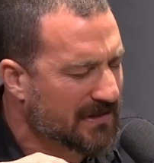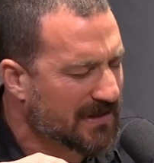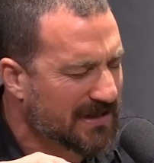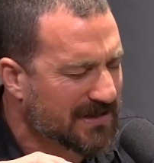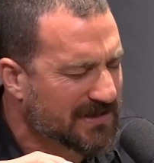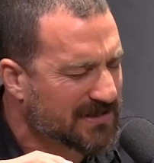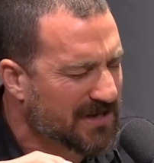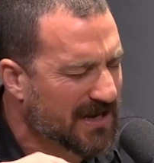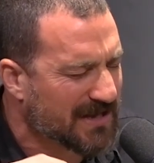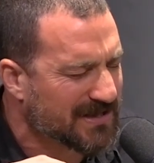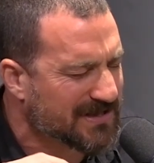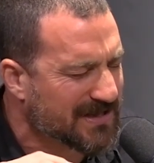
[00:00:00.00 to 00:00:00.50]

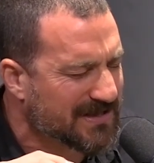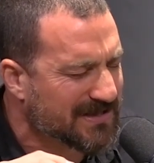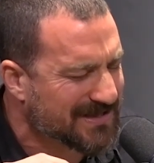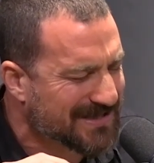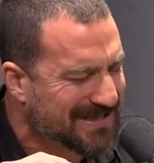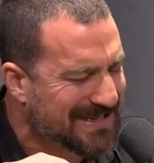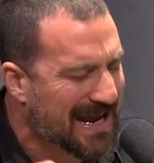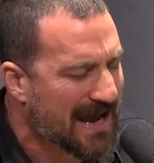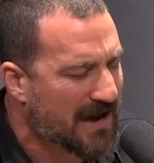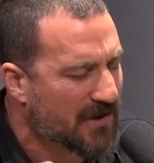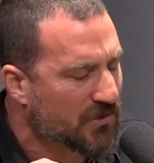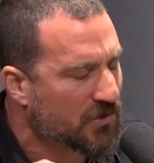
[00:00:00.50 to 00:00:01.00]
it doesn't
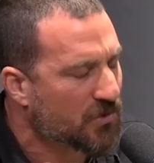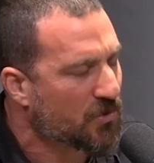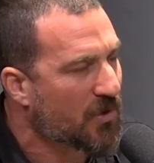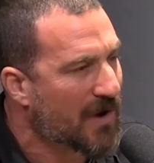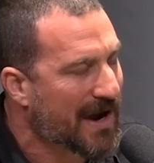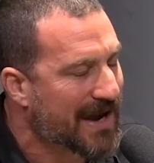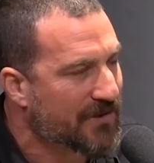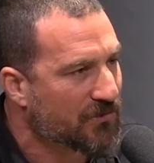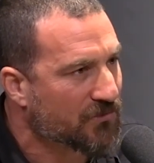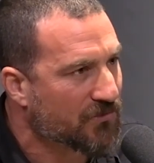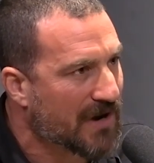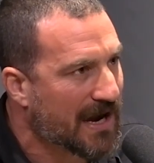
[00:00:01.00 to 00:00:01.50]
sound
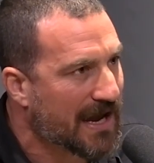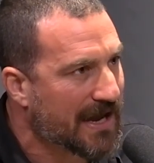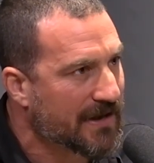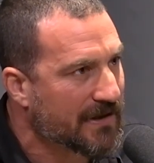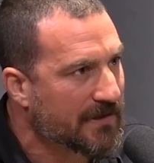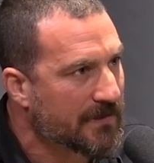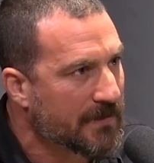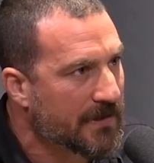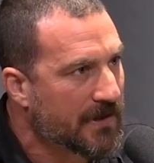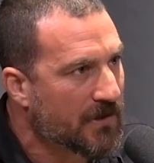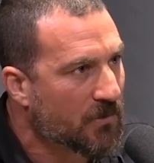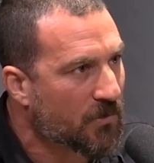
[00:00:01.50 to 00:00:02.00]
quite right,
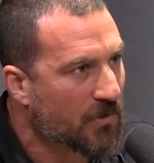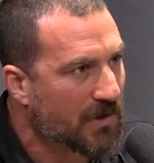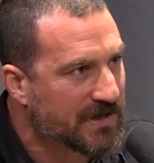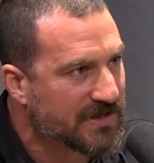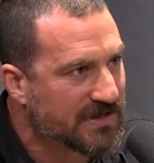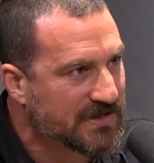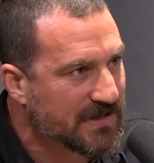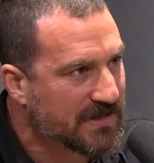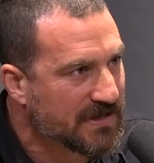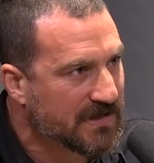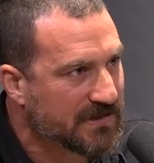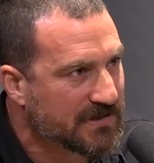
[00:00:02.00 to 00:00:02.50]
what
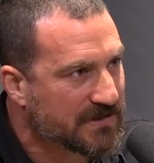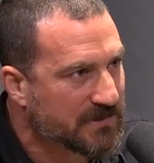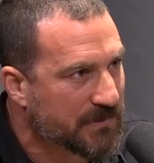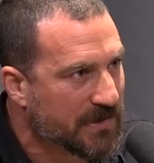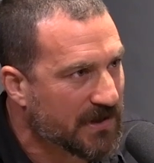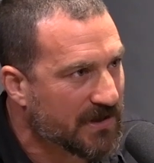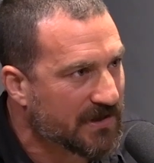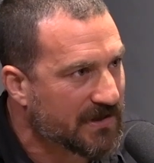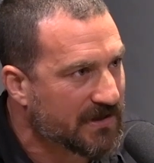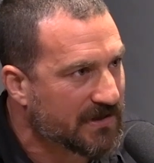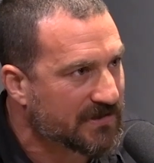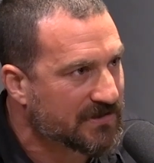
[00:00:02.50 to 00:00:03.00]
is the
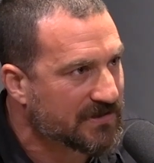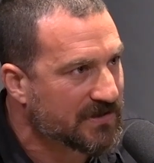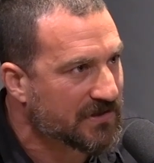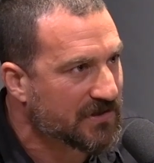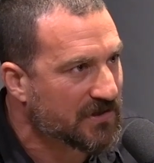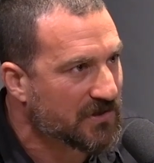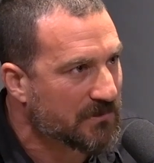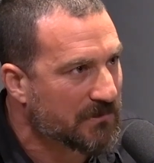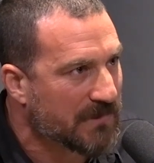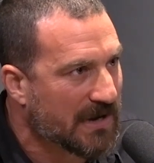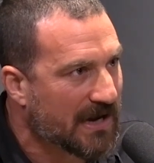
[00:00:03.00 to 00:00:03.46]
experience in your